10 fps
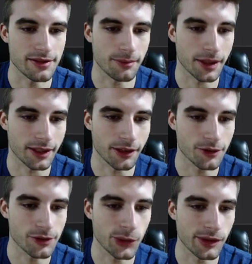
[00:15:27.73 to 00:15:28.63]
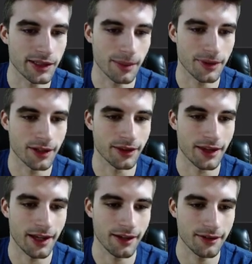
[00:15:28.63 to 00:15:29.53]
I'm not going to go too in-depth on
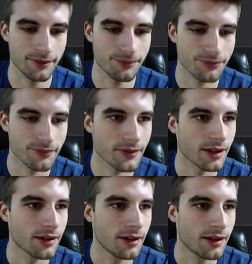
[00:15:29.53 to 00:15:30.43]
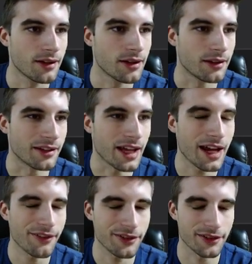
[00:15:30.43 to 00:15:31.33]
that. And
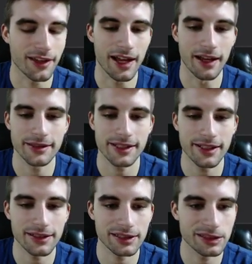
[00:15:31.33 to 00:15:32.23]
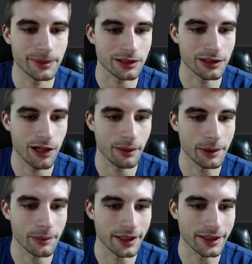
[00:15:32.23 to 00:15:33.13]
after that, it's getting a little bit low. I
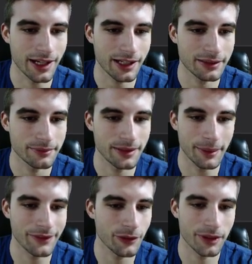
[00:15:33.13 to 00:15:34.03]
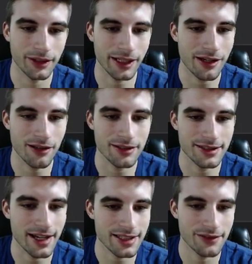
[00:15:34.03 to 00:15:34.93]
mean, we could talk. I mean, if you want to look at Colin
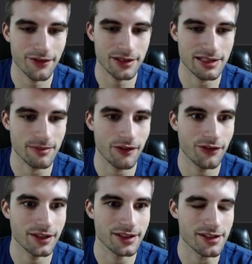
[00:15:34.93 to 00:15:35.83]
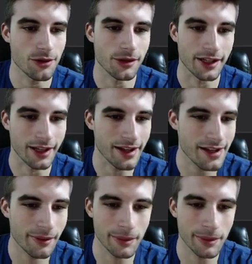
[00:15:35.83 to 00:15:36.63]
Sexton versus Memphis, he's okay.